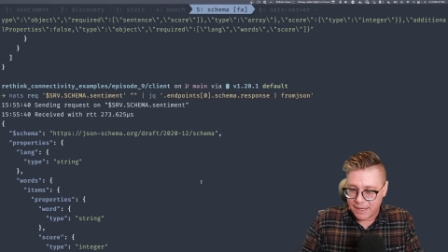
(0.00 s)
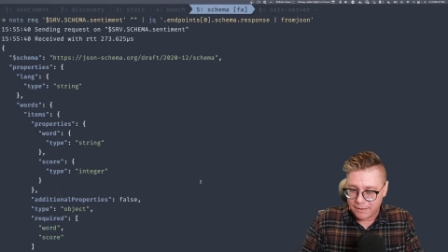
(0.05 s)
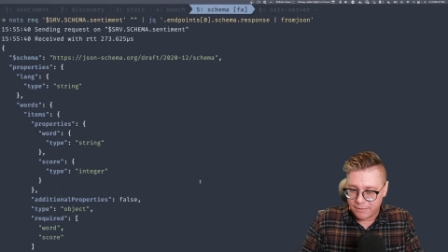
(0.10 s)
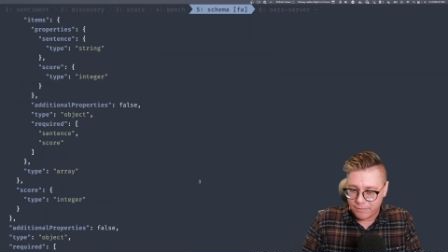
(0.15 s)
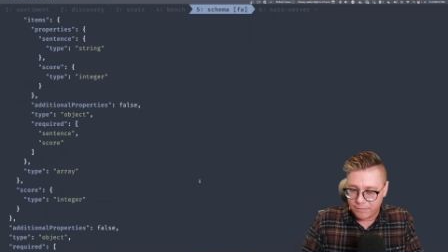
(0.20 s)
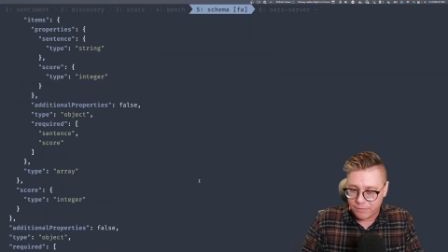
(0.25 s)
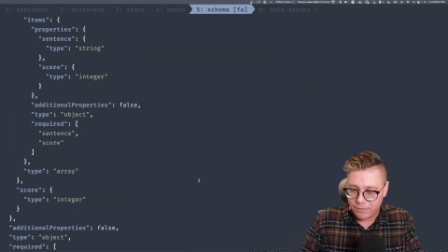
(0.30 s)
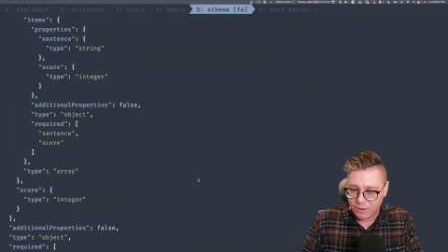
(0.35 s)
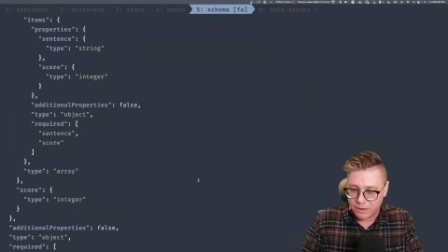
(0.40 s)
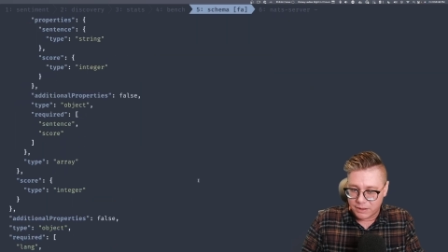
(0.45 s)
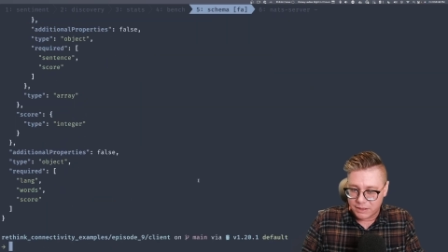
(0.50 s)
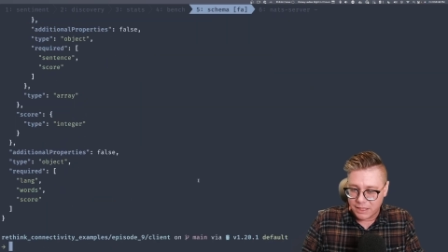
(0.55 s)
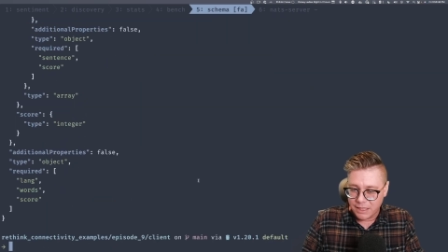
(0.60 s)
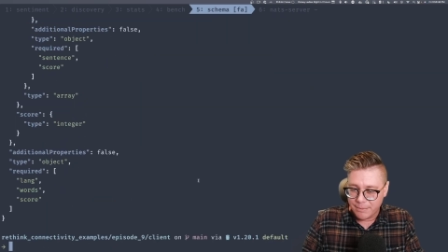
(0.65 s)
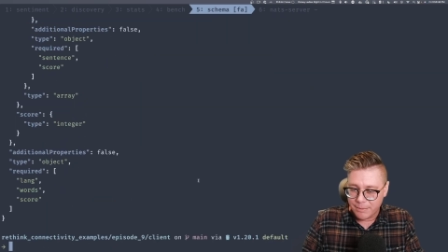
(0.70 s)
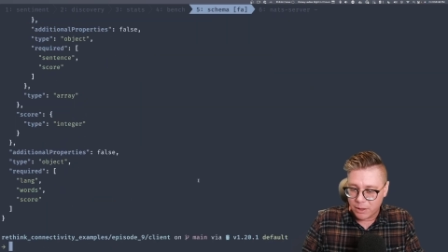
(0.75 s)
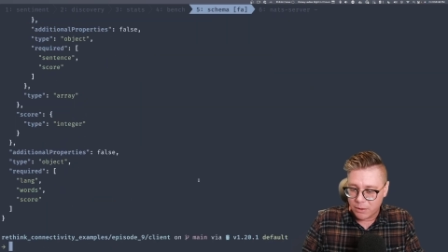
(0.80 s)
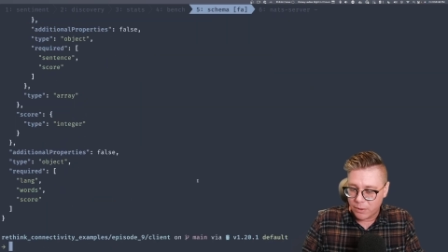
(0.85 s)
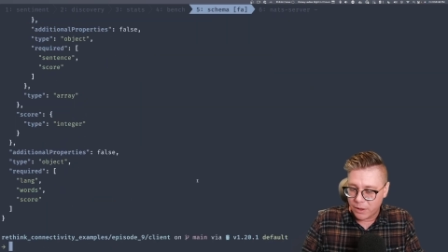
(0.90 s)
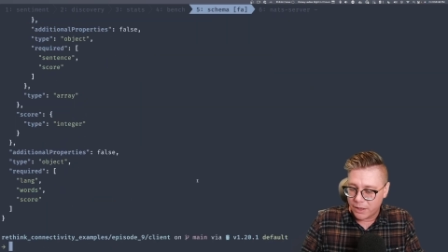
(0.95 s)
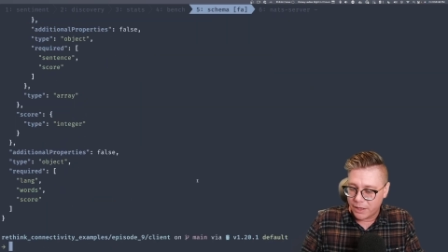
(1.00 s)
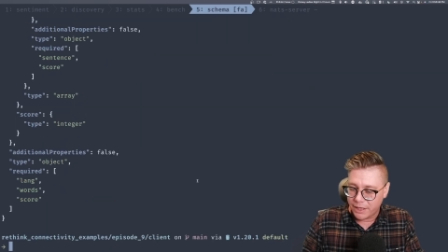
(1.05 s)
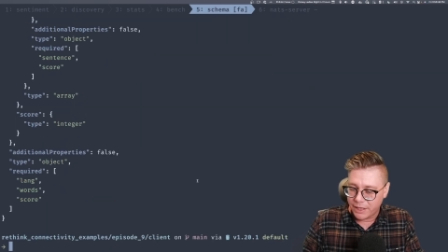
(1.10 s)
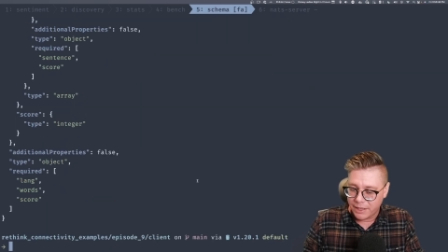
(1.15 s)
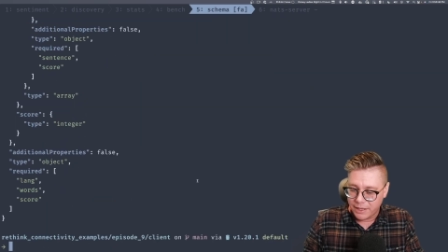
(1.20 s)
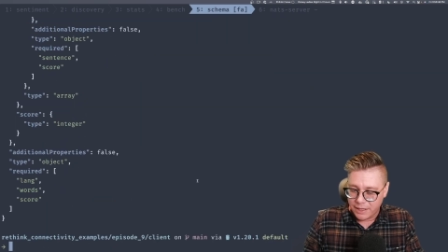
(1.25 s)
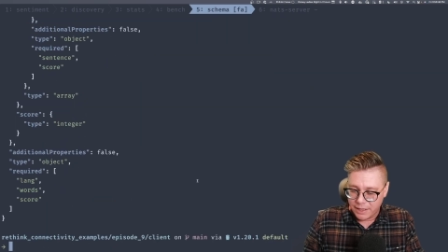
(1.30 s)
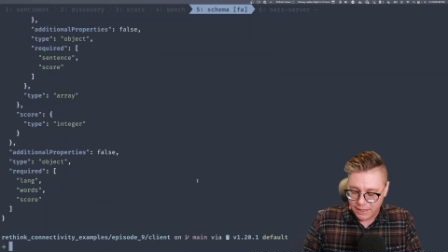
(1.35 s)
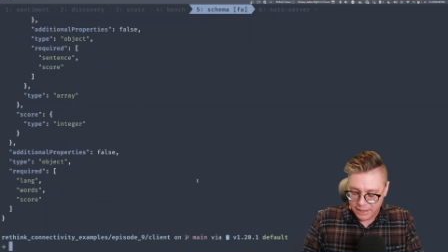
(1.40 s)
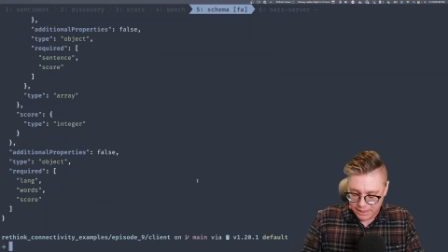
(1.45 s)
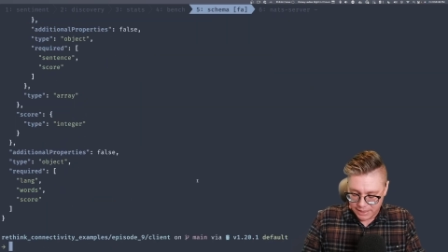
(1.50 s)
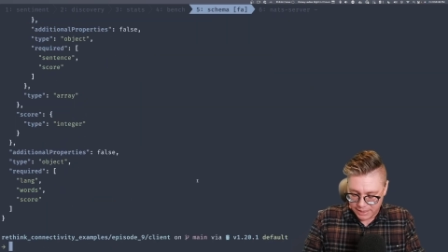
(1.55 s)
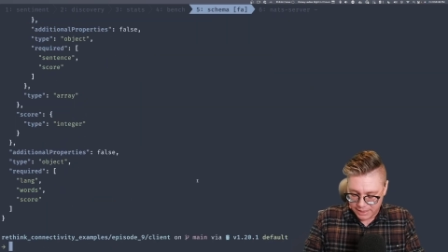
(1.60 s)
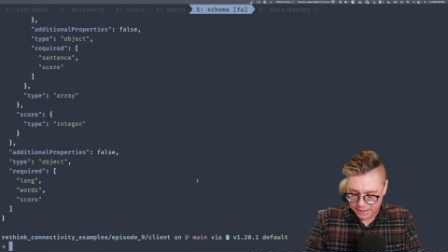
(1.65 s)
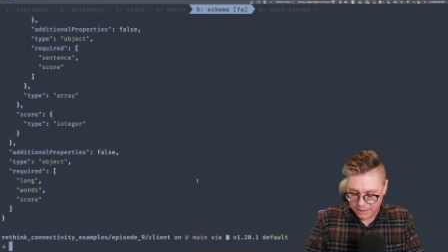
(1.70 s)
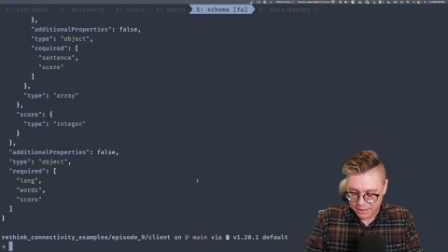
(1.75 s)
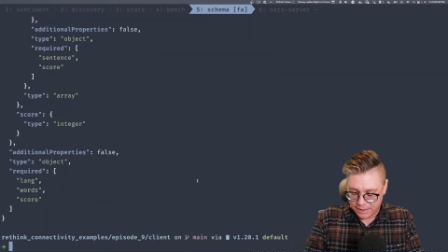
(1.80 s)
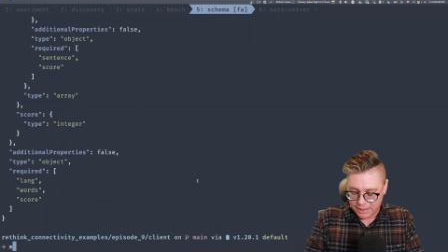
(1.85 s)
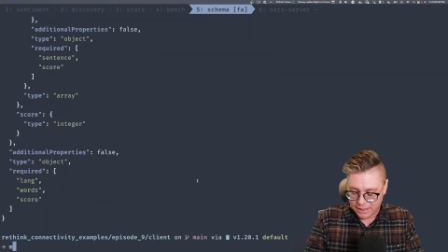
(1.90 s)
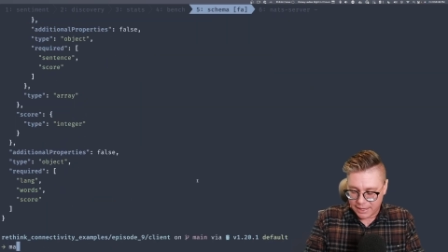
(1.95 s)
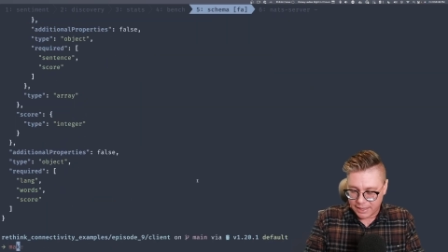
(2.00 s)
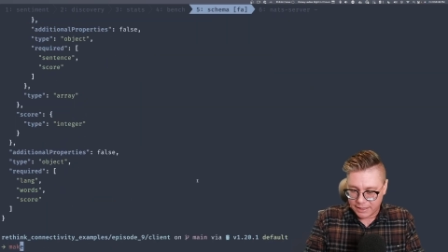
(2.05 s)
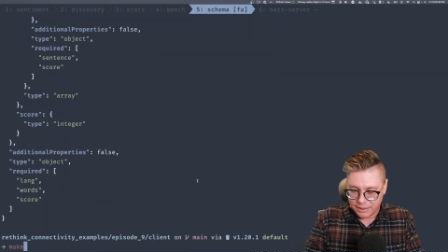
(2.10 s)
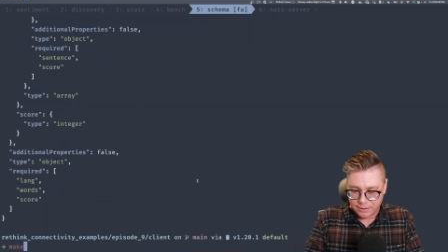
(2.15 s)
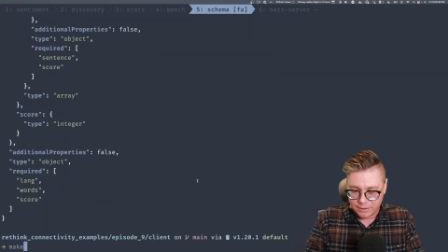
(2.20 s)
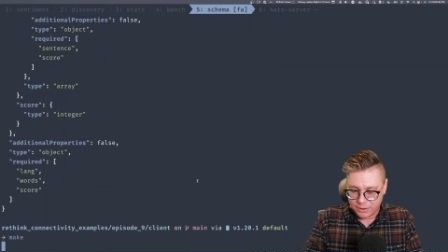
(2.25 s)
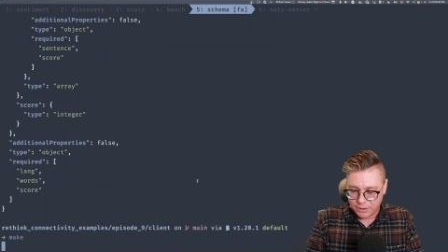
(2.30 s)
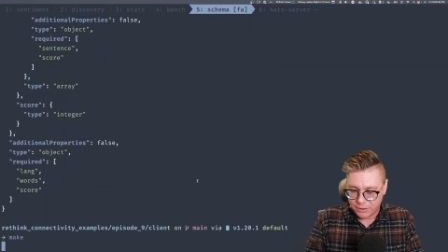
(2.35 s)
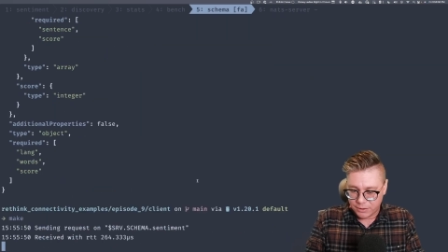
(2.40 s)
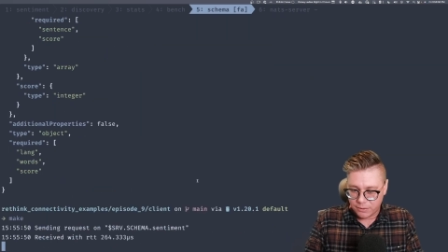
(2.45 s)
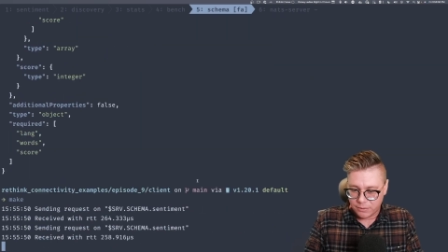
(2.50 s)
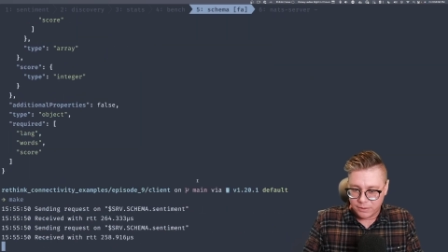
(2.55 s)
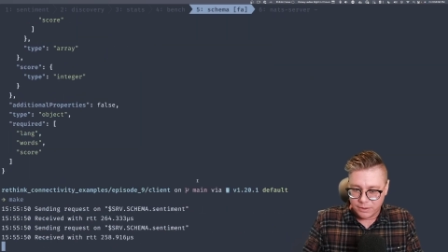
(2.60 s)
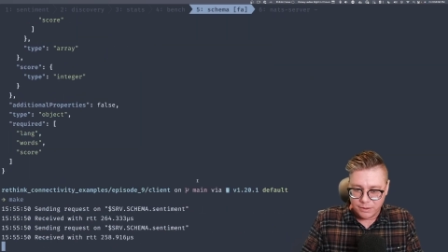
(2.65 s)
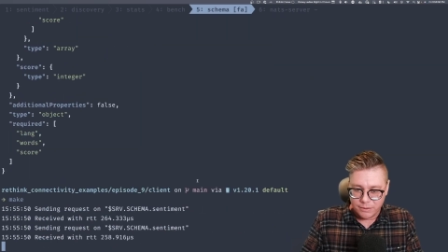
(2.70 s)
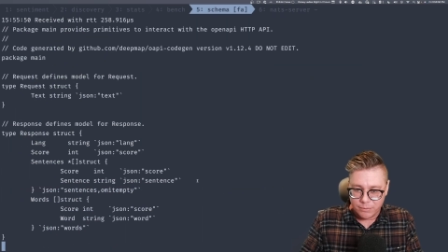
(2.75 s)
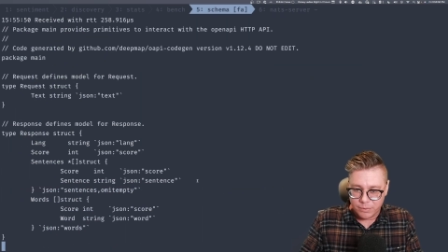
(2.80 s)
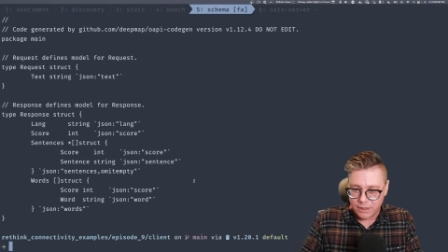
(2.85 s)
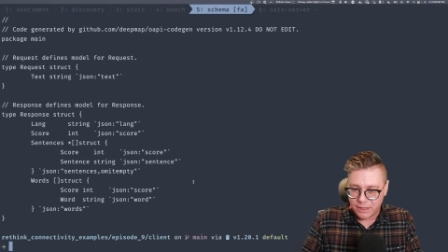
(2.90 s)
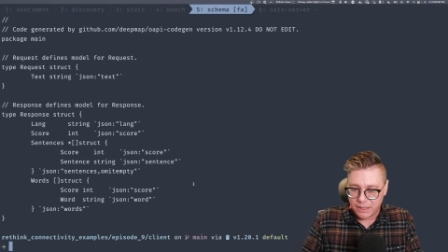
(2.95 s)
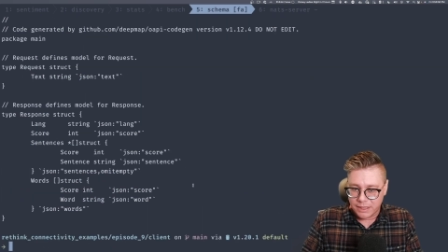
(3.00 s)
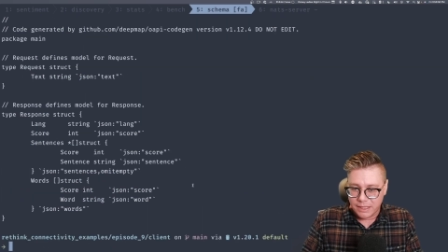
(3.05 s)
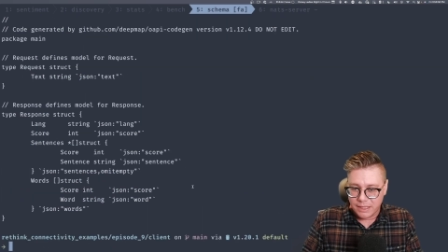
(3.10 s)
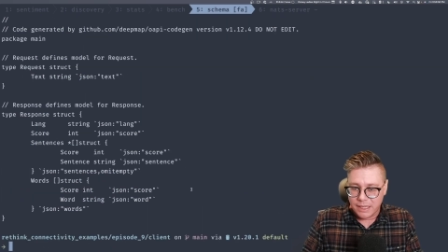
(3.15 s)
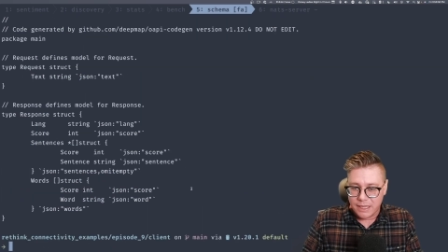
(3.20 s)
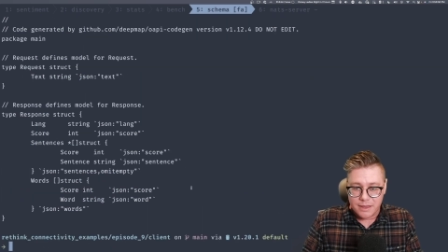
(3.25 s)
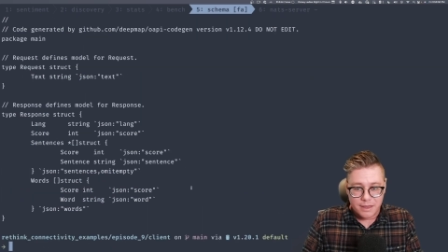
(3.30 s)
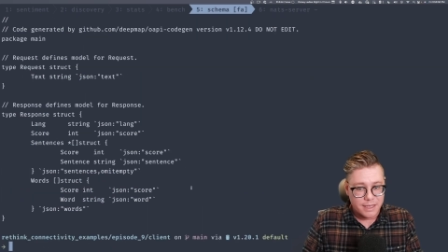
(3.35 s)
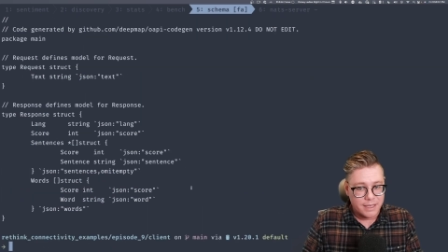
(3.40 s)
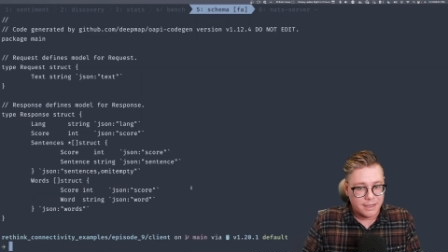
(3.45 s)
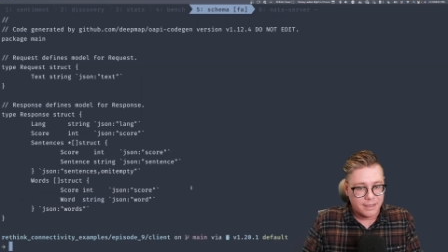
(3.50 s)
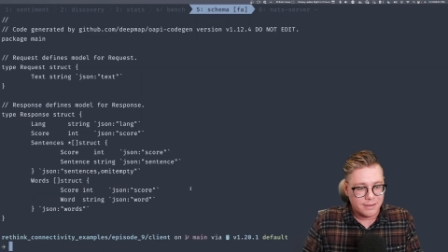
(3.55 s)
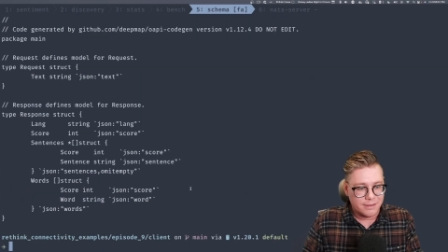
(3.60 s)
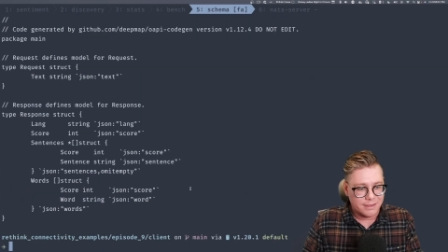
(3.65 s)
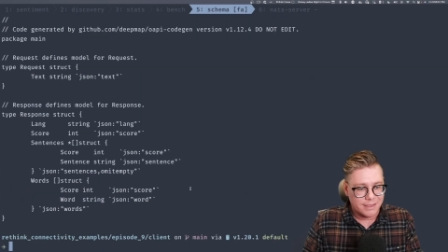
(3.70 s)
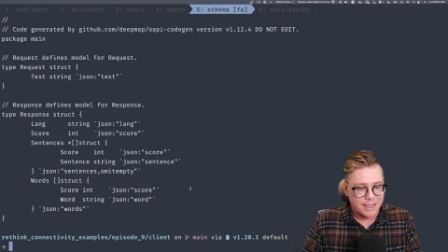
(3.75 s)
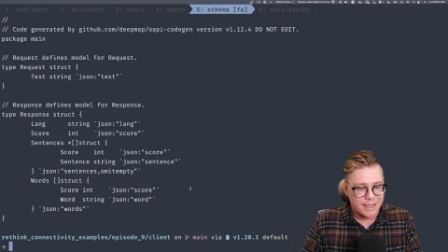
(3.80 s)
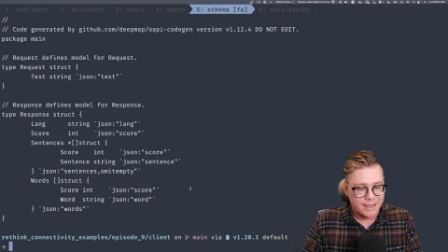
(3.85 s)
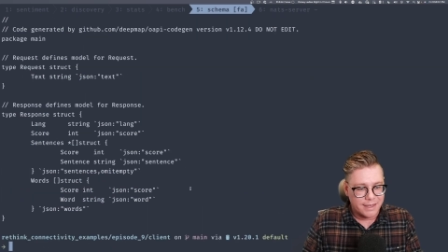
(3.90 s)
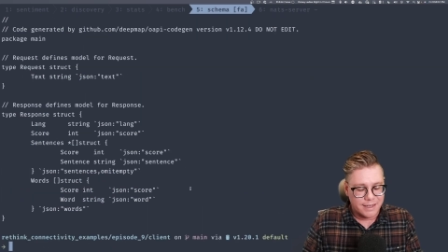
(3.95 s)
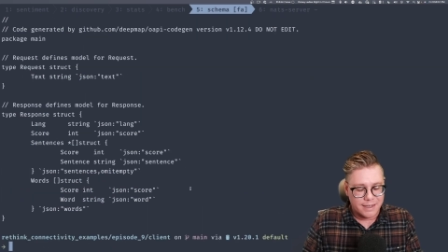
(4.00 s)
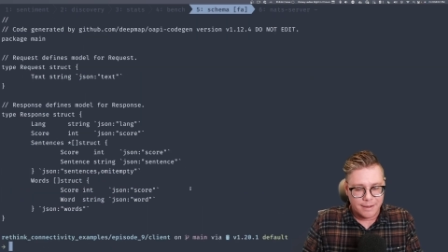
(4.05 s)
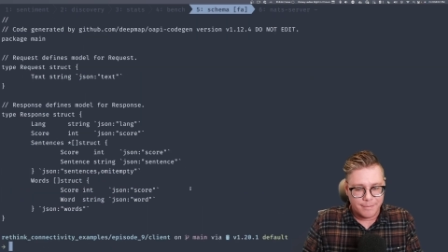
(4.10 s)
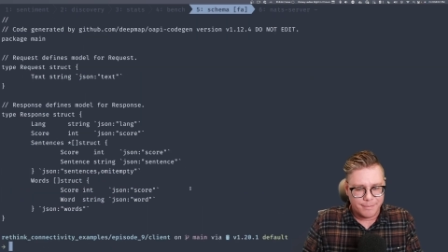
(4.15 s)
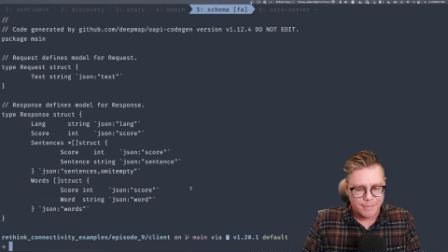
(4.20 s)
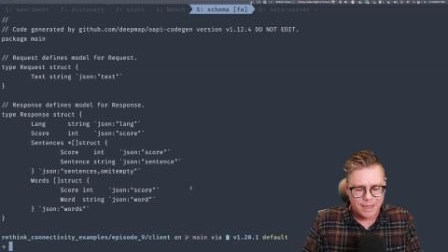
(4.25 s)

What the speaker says: back for the schema query. And I can do really neat things like,